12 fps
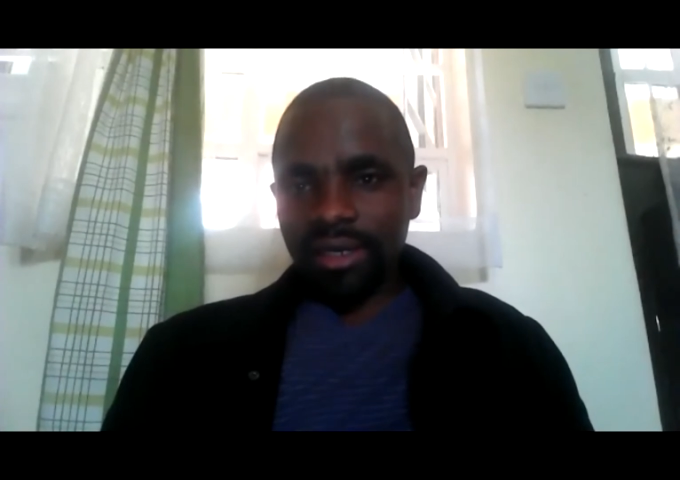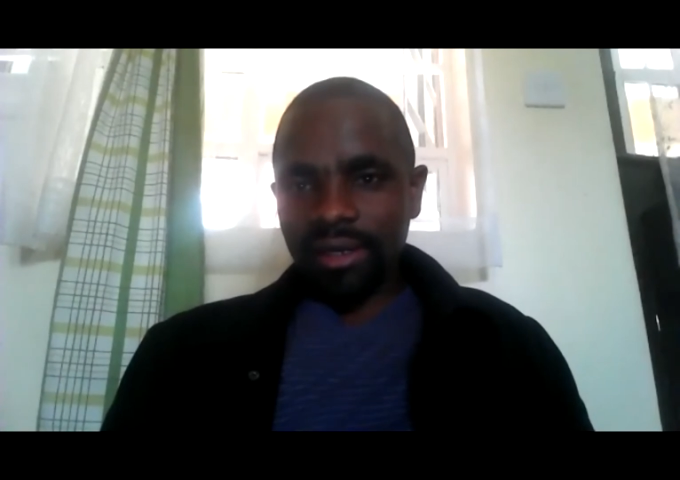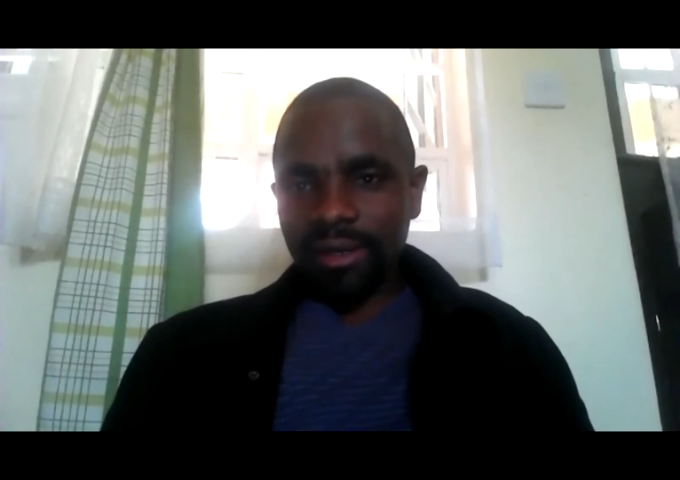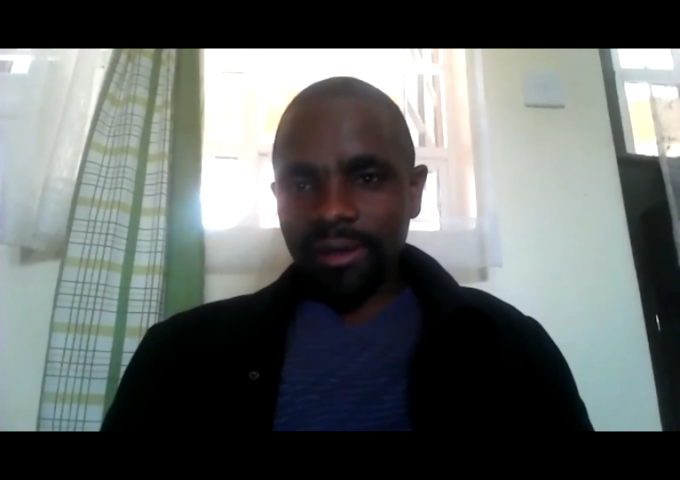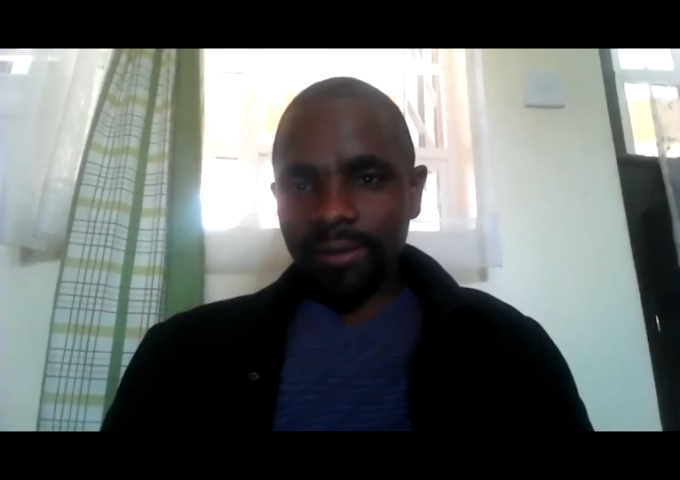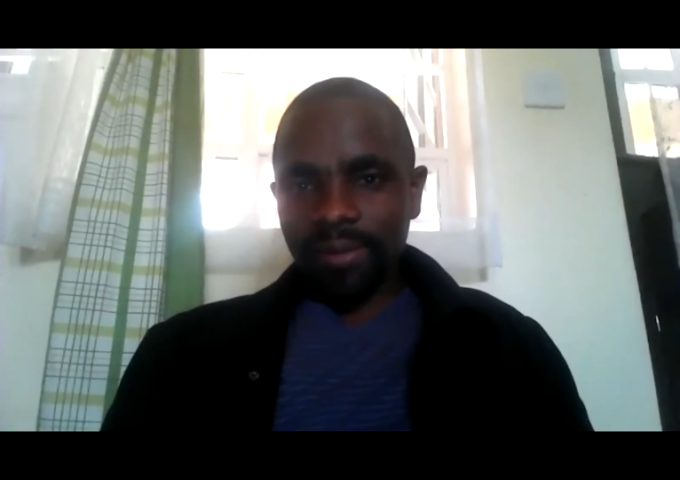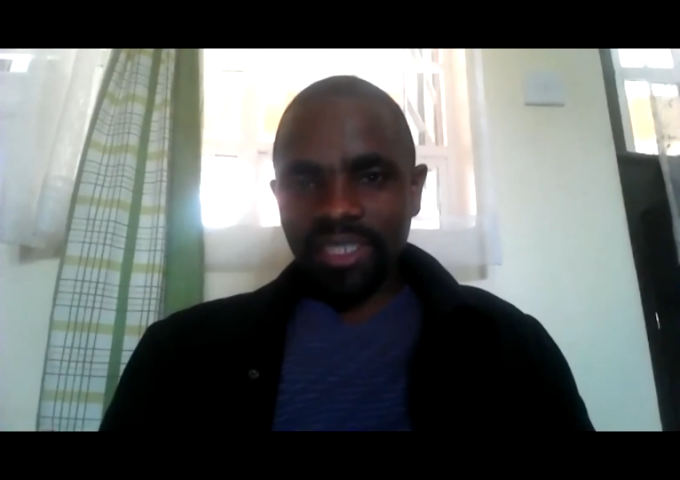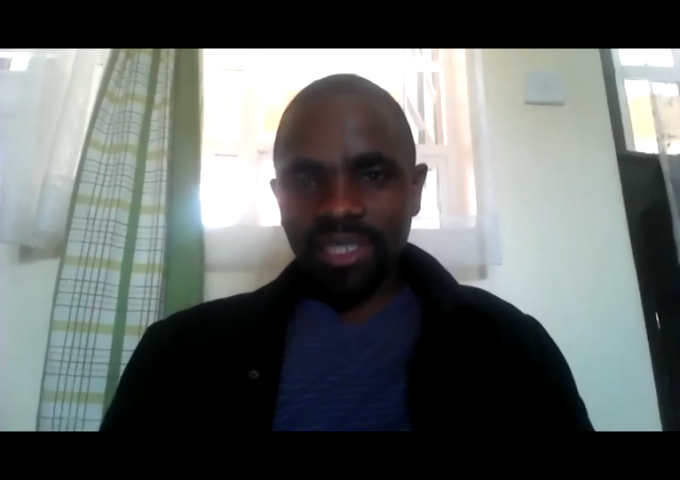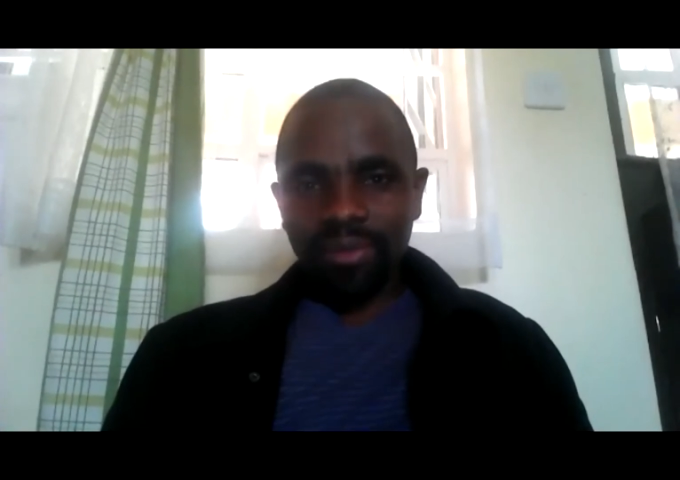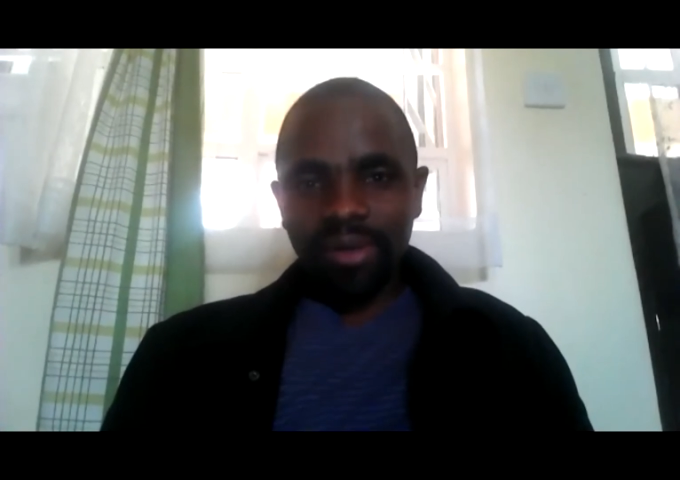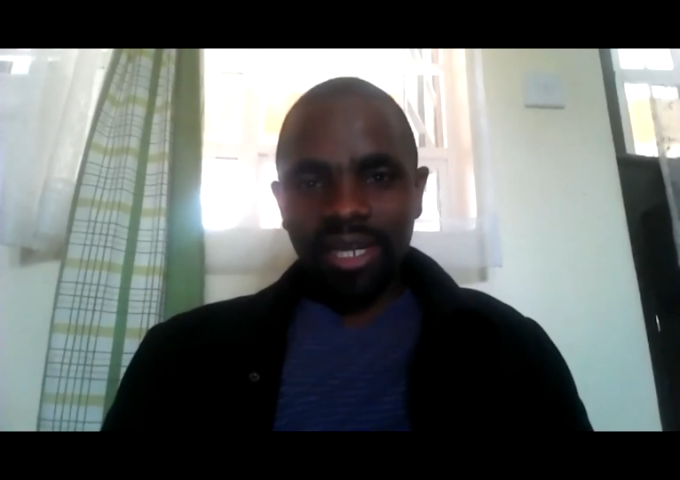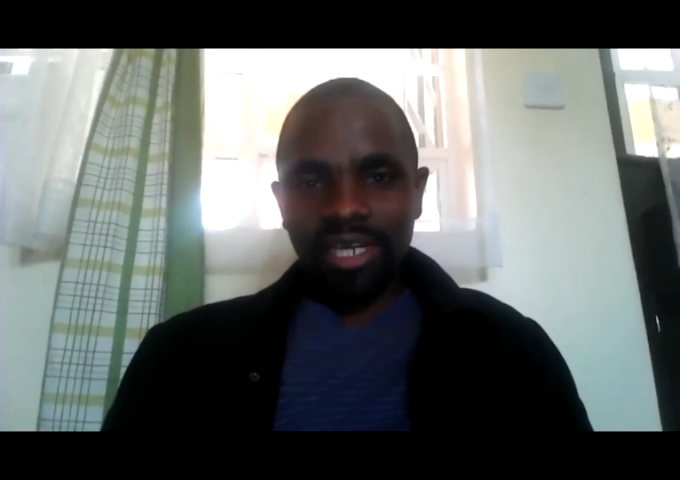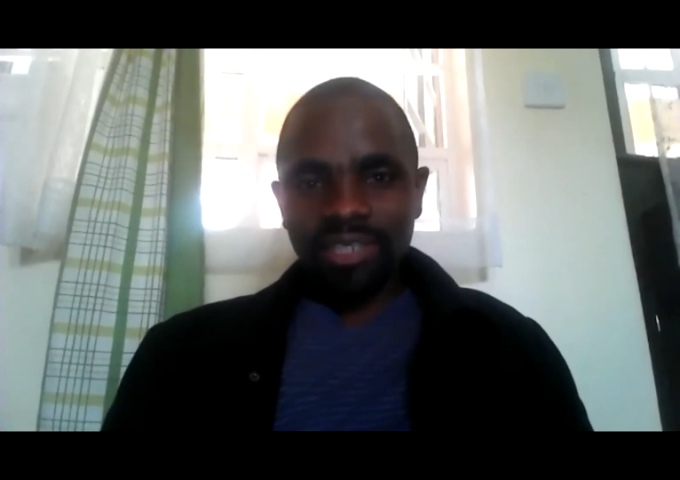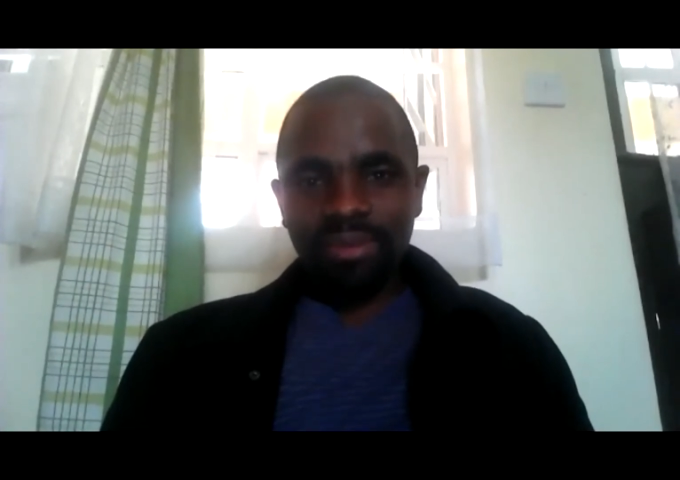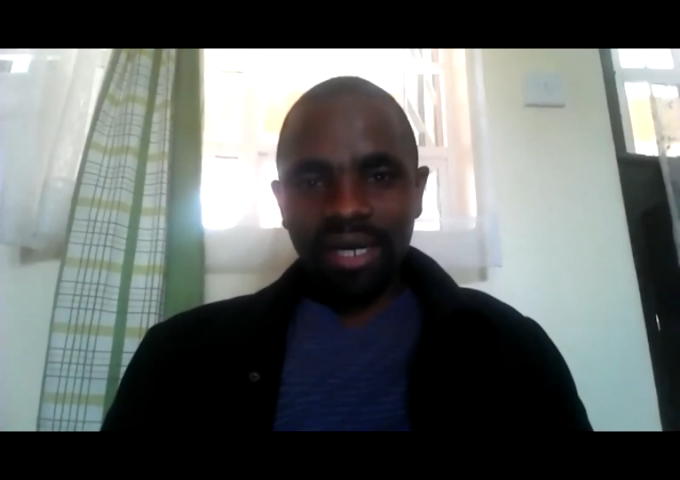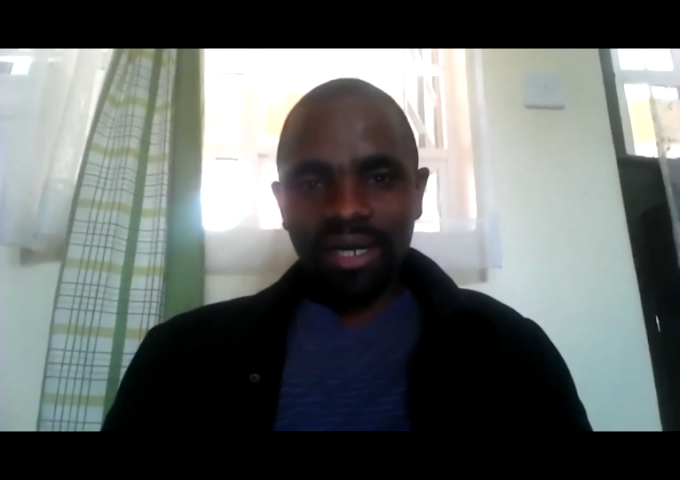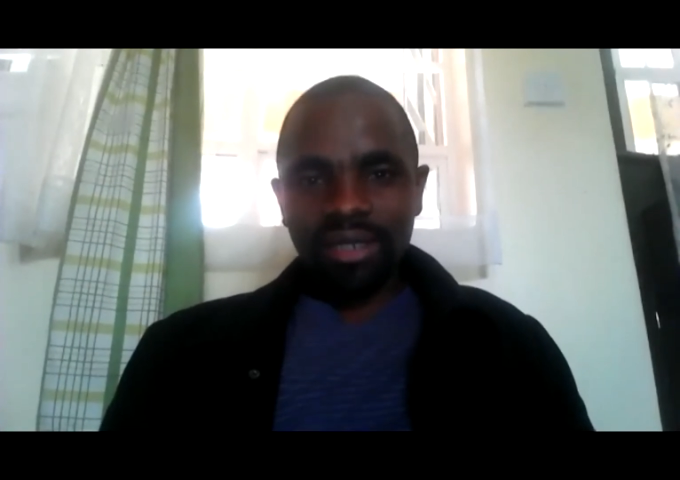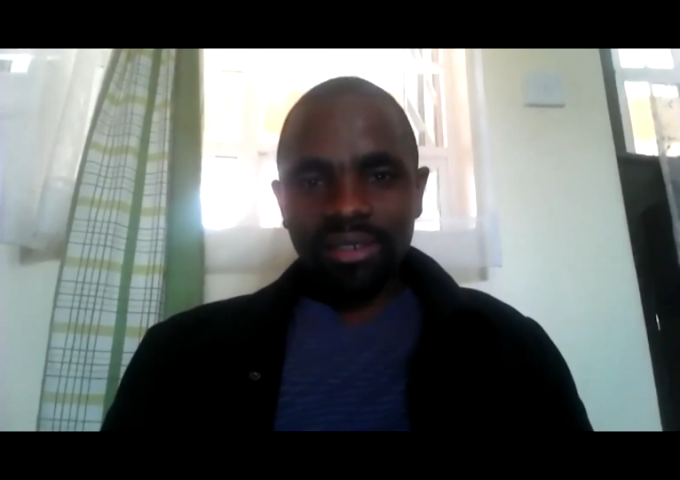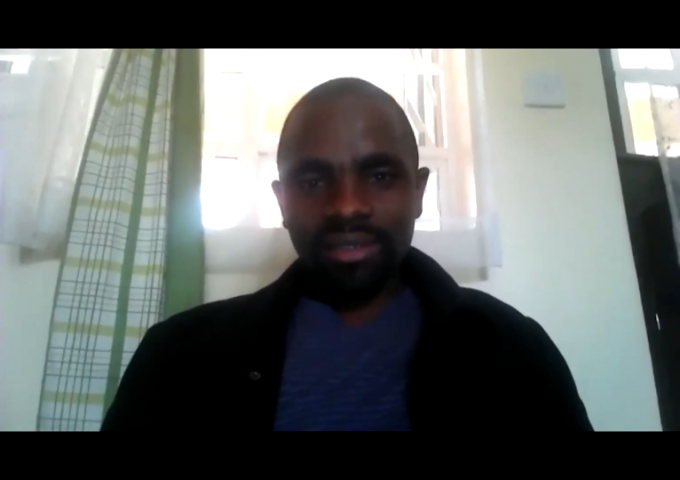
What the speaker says: Pastor Brian is back.